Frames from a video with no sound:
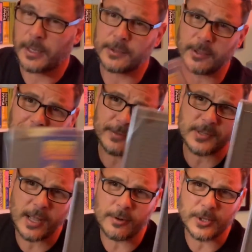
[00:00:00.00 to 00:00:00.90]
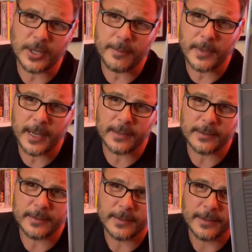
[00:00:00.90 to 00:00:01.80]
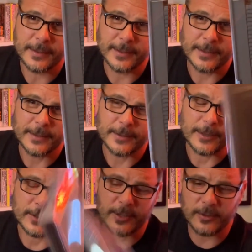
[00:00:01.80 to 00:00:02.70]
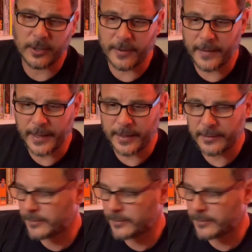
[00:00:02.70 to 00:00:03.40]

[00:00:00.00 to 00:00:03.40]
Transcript: I do love Solar Jetman. I do like that.